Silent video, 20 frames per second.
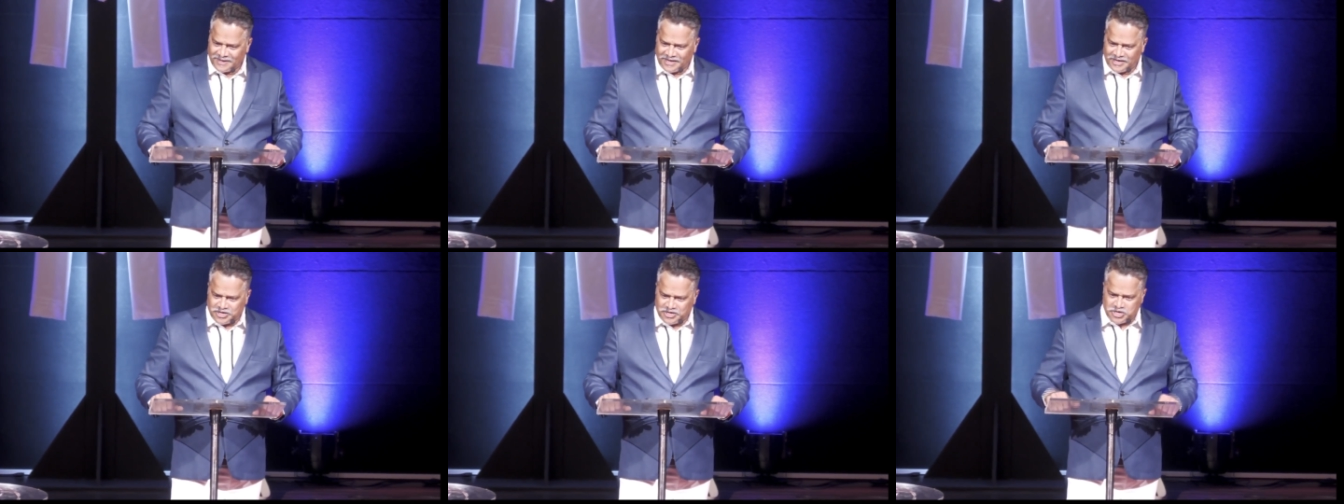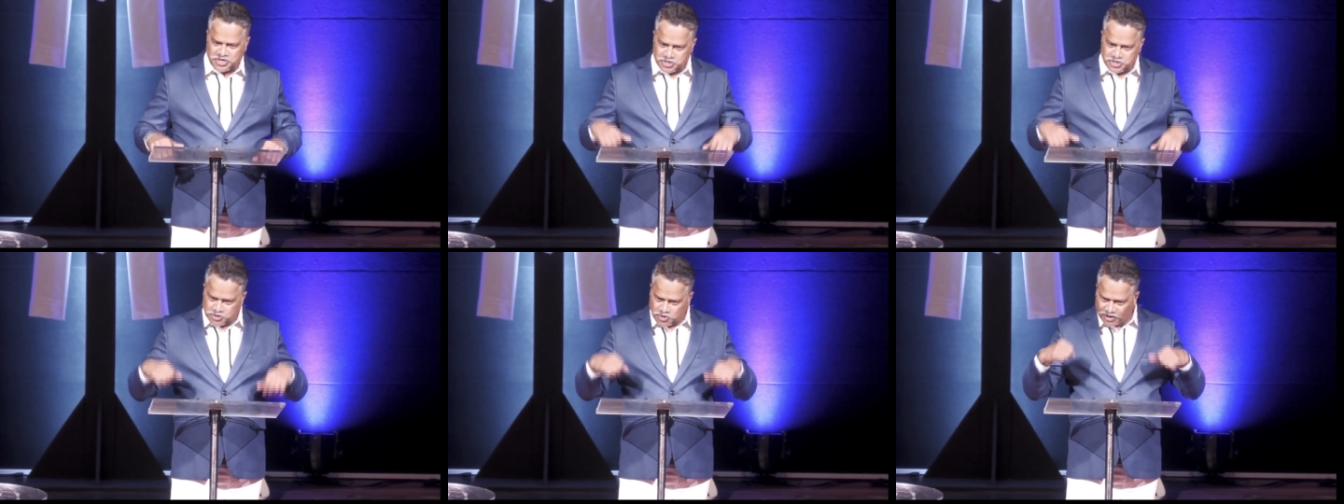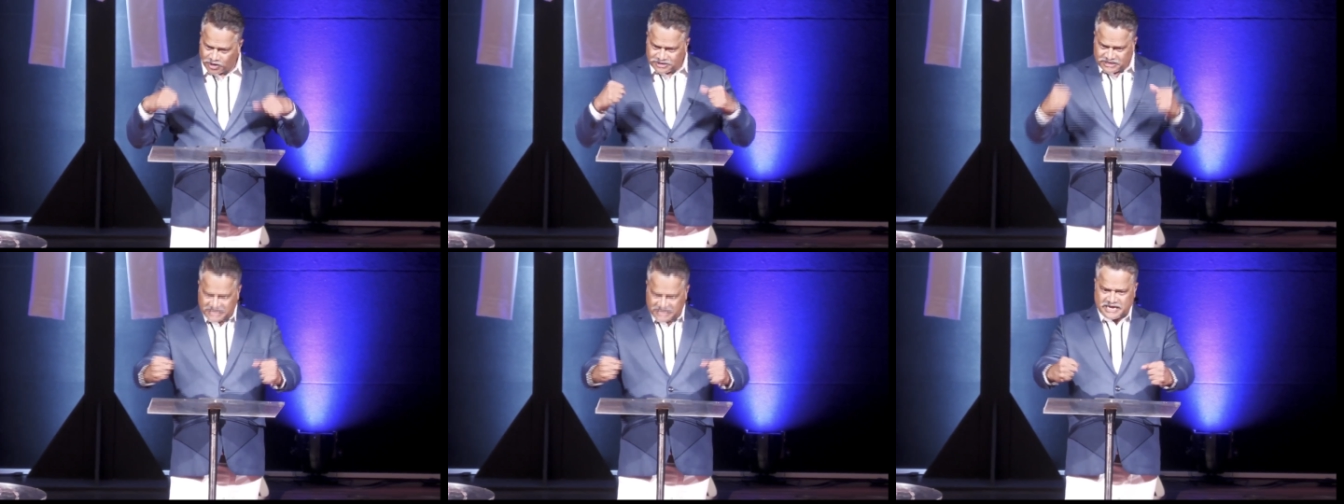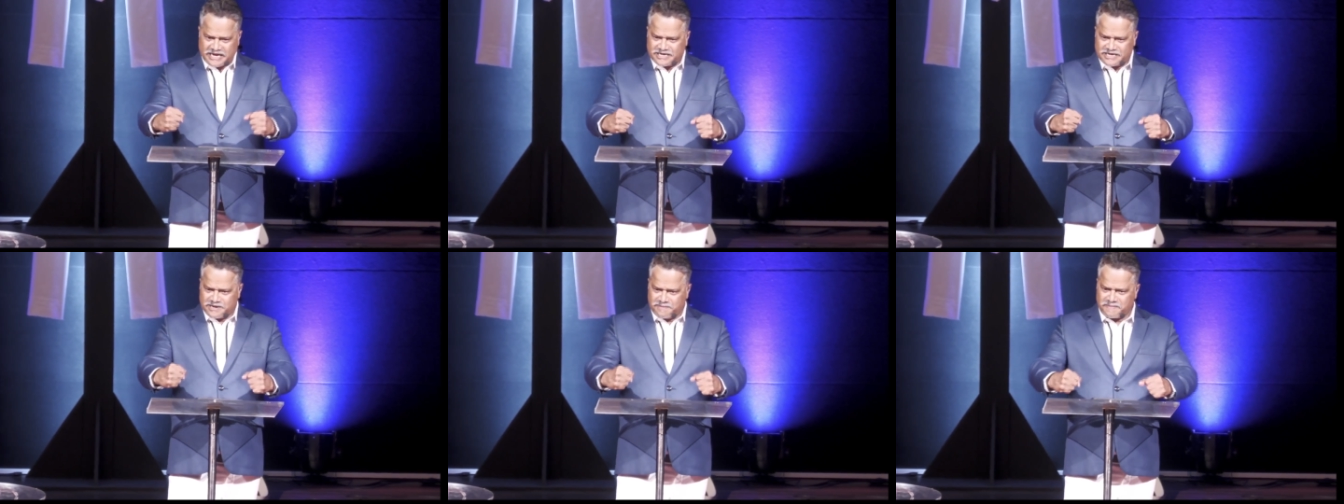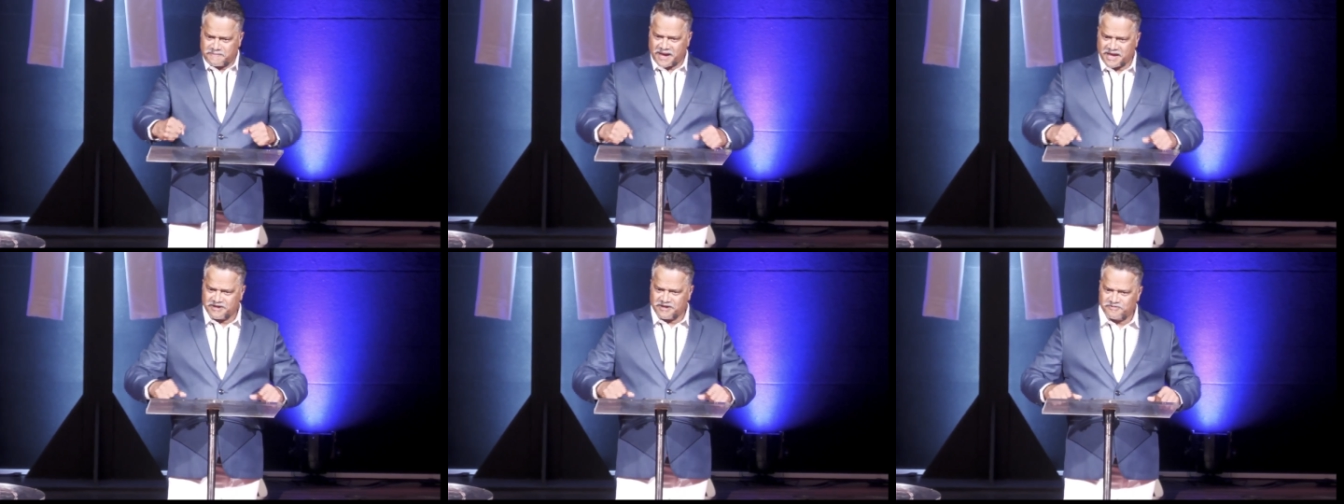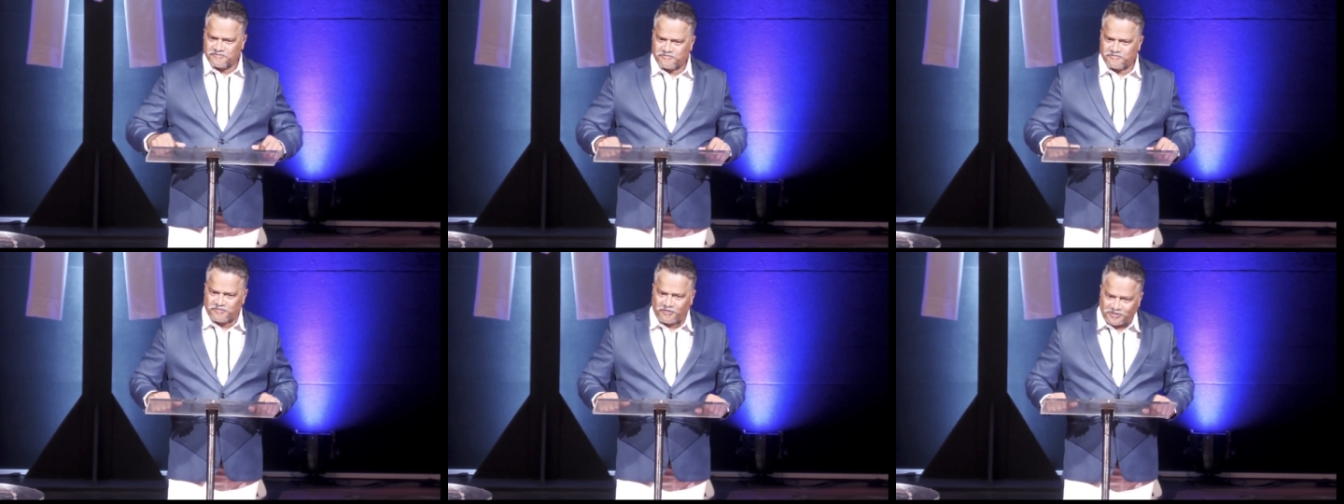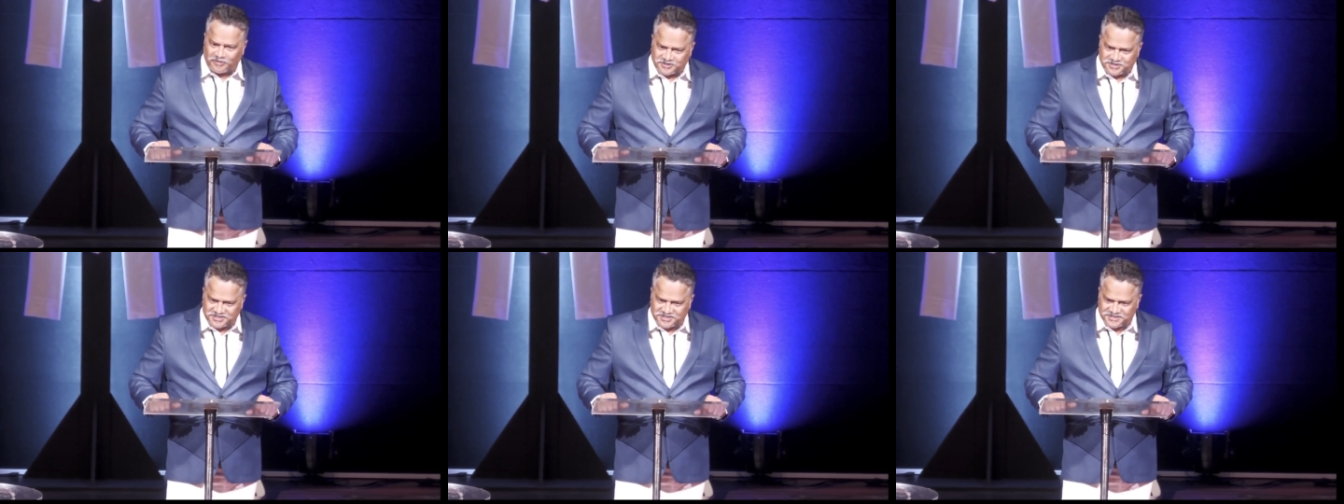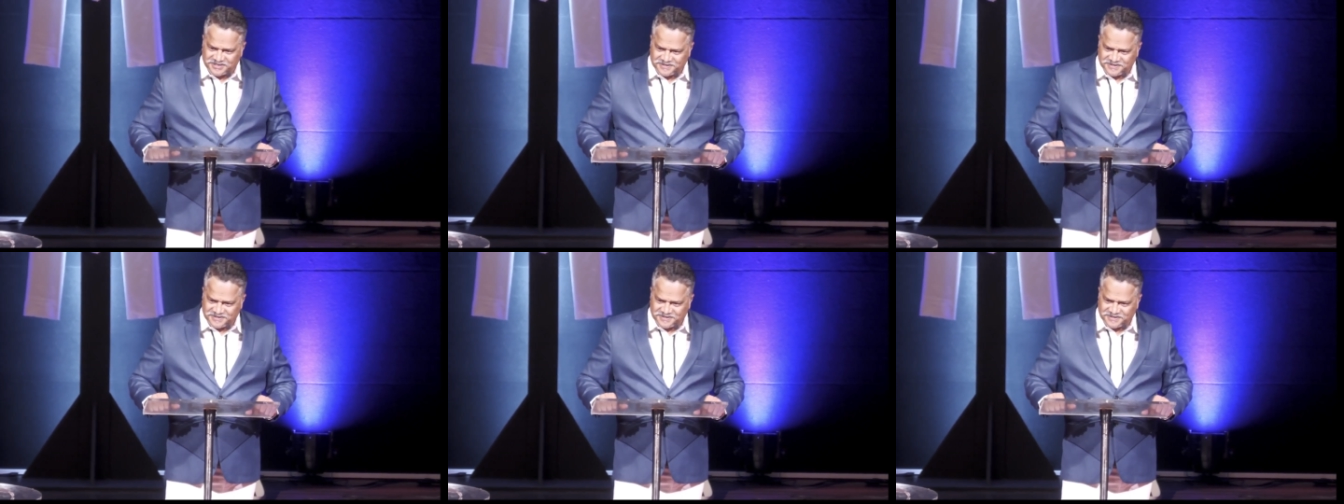You know, you got the kingdom by force.